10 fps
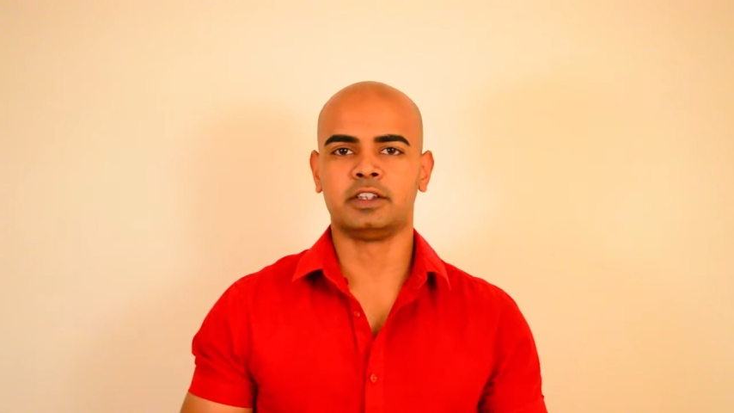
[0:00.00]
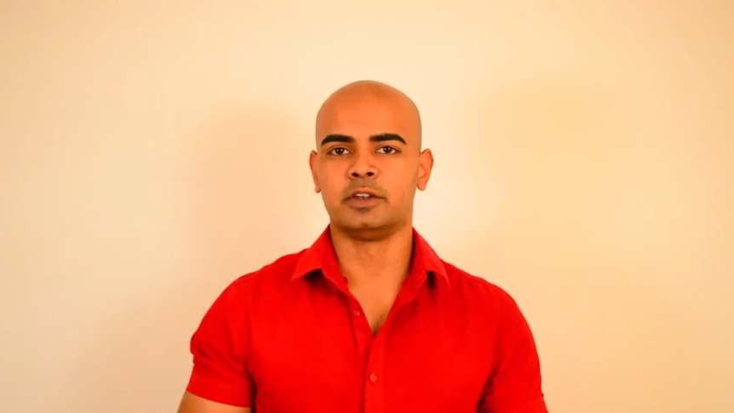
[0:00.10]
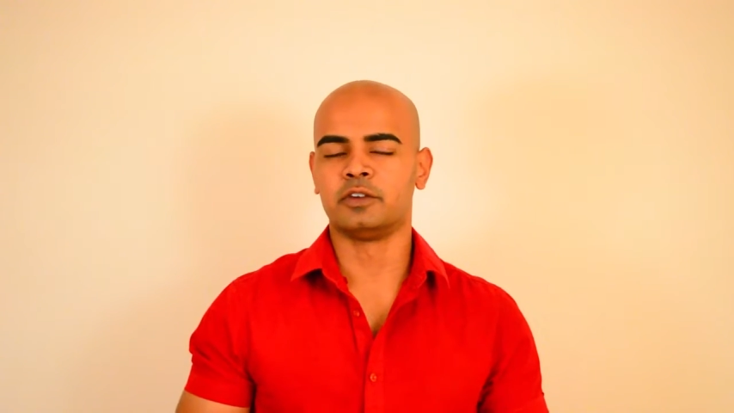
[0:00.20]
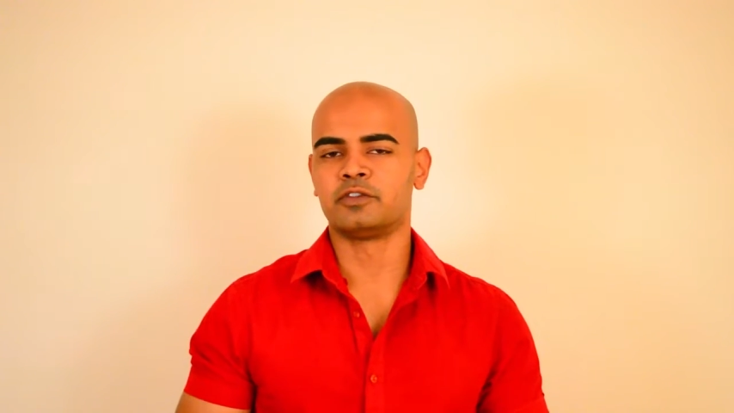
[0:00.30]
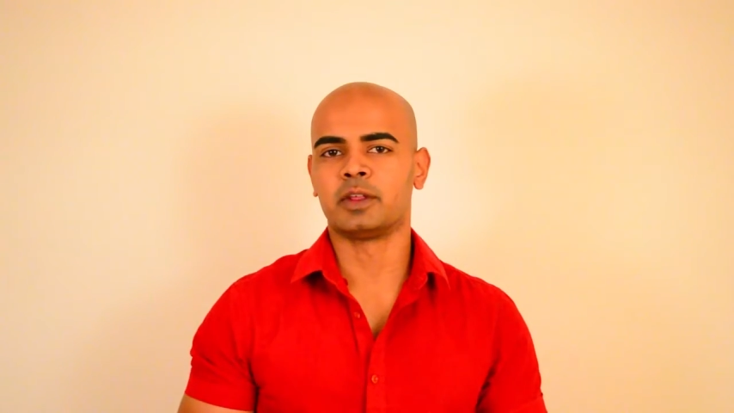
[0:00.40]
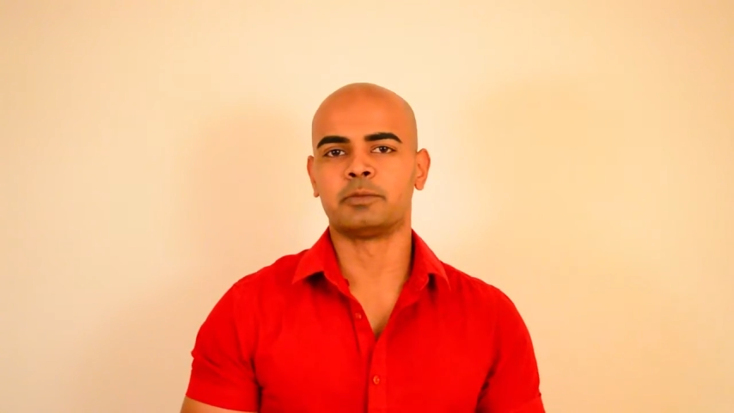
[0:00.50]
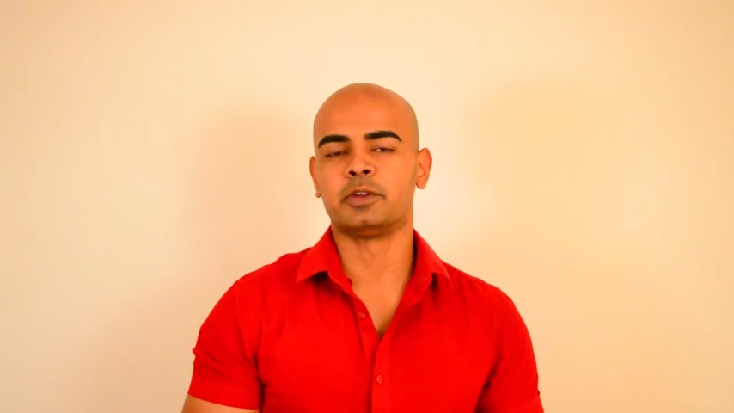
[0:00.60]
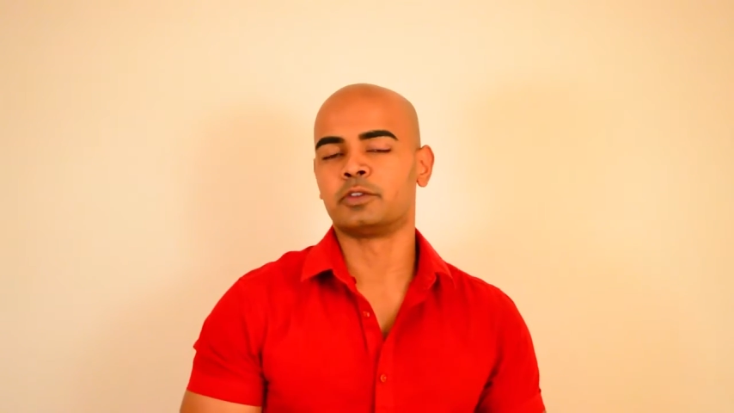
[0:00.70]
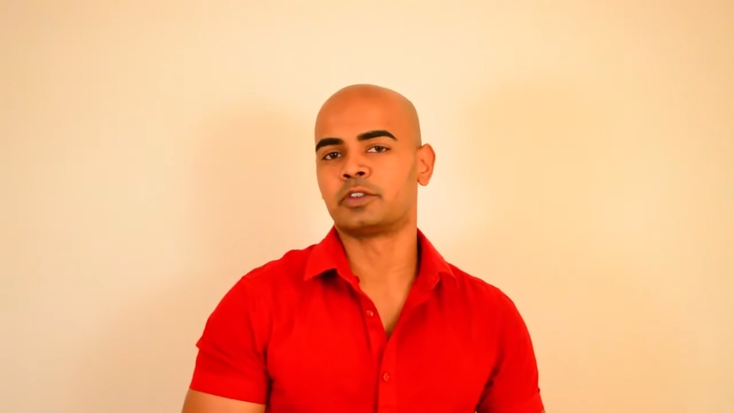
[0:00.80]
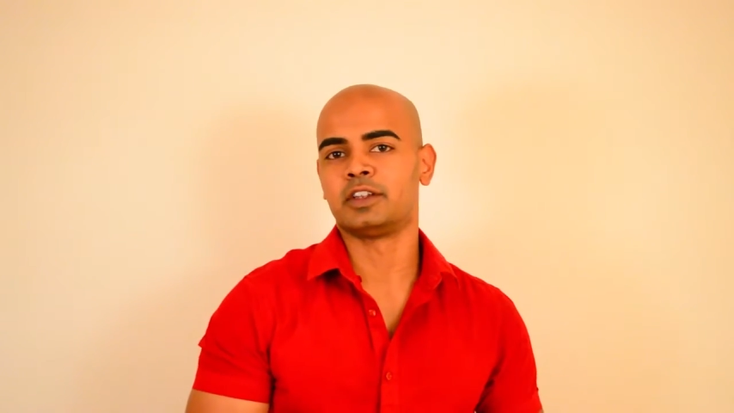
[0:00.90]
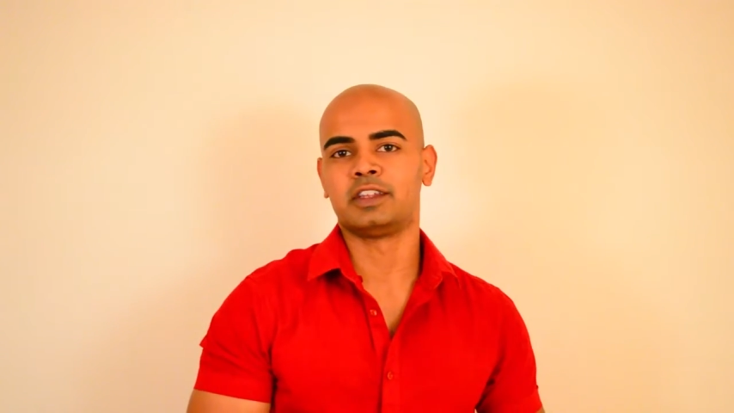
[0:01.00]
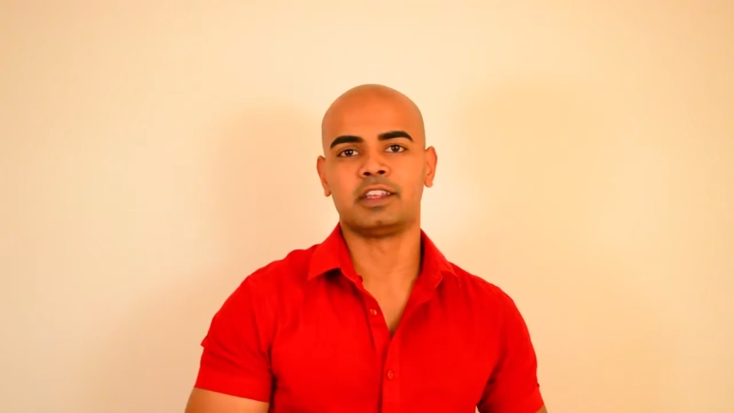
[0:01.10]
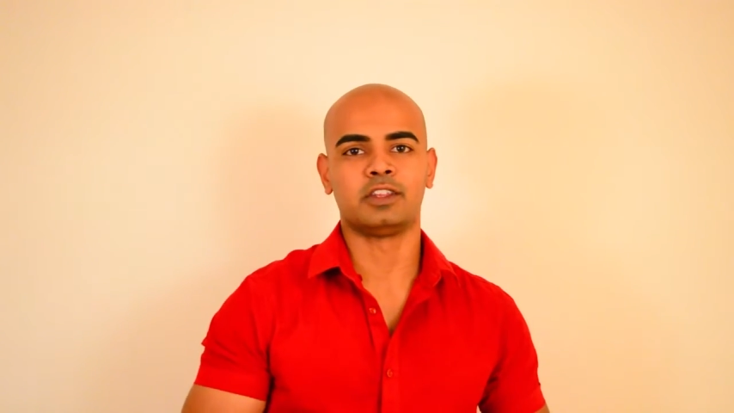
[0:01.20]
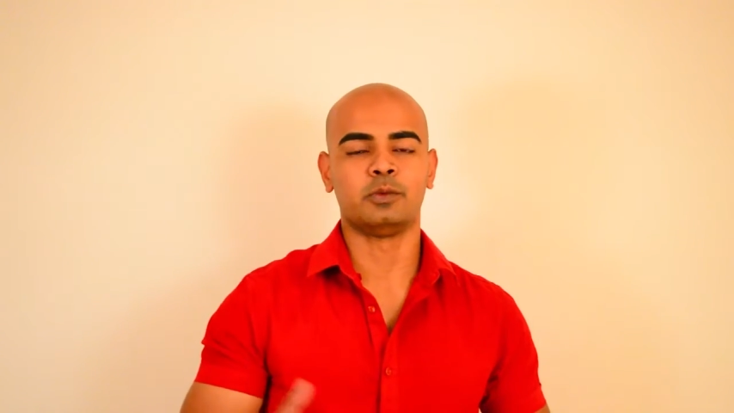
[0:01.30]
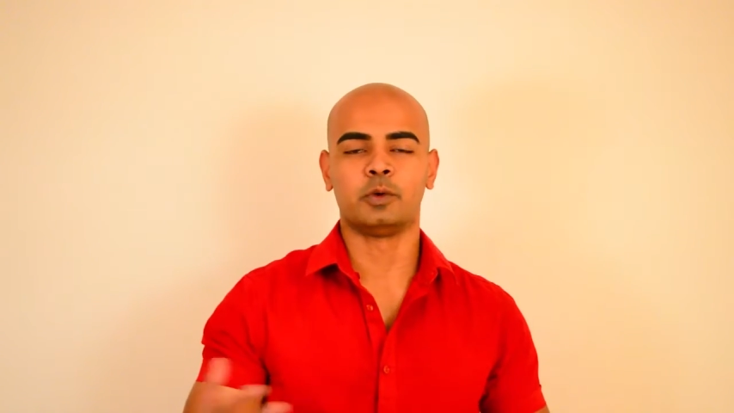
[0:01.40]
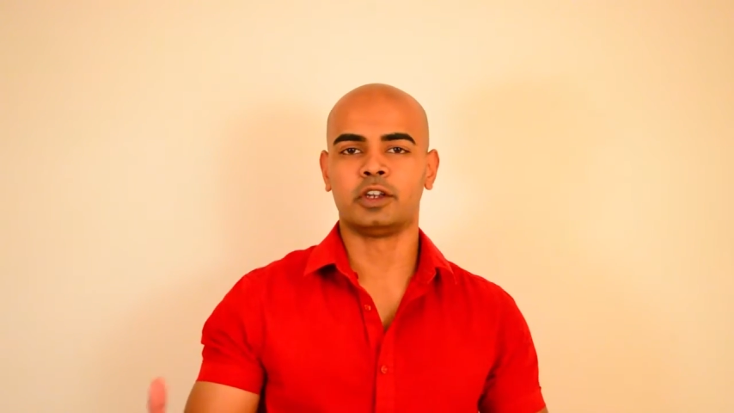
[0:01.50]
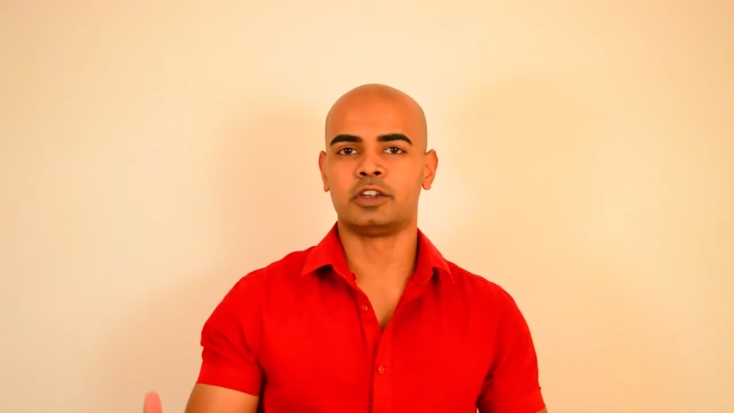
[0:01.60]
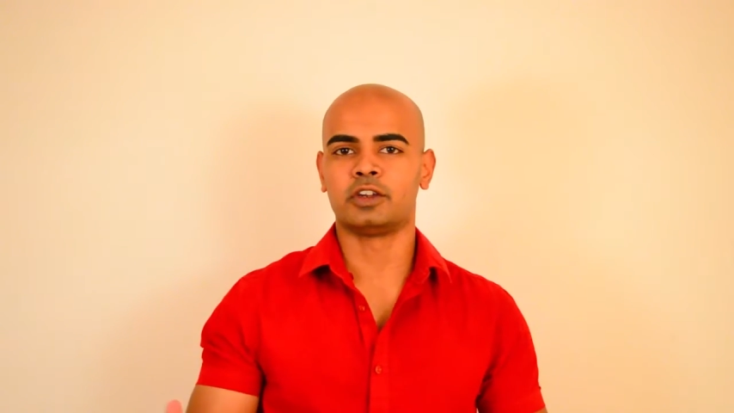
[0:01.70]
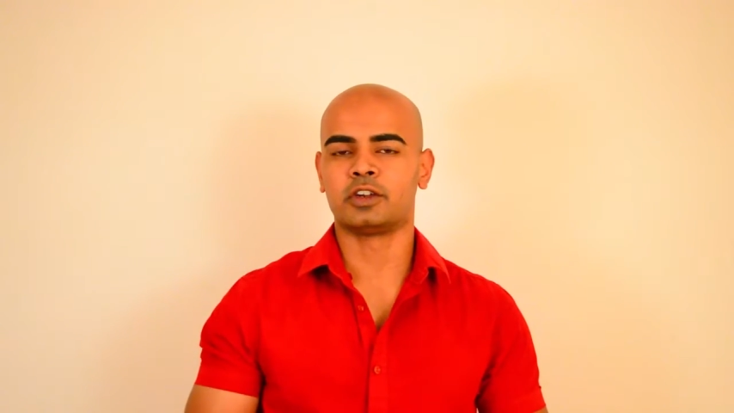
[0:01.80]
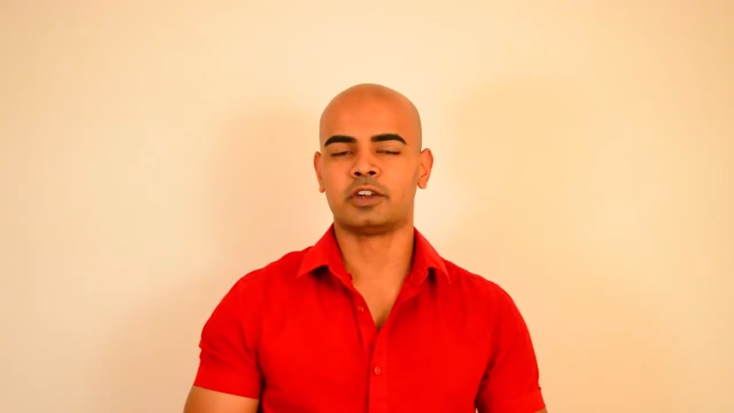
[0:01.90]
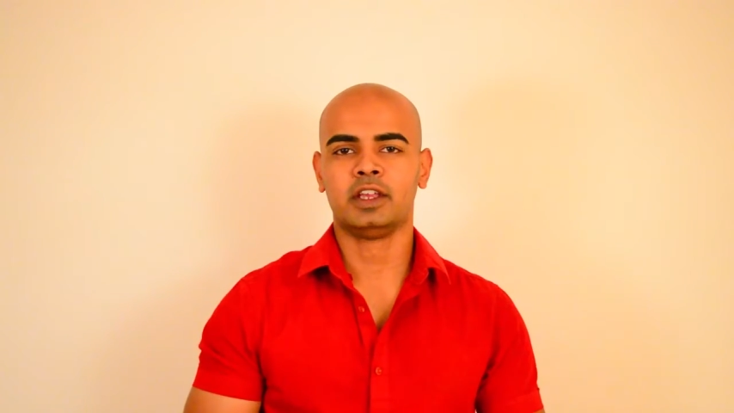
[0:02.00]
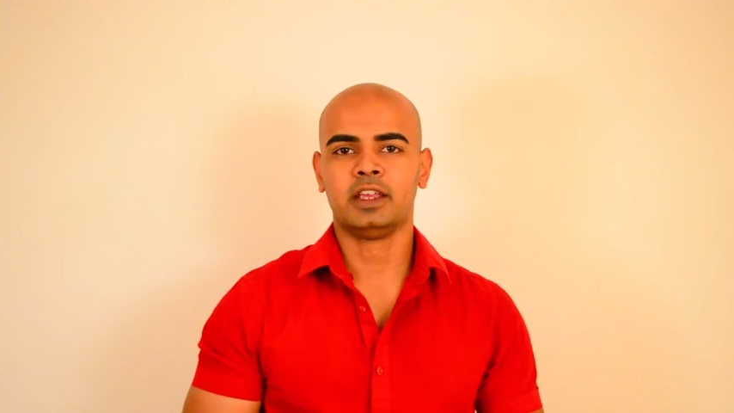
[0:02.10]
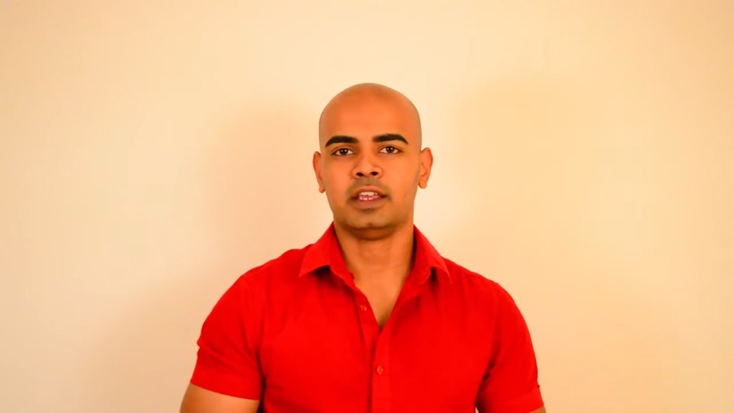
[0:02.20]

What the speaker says: You know, if something is going to take you 1 year,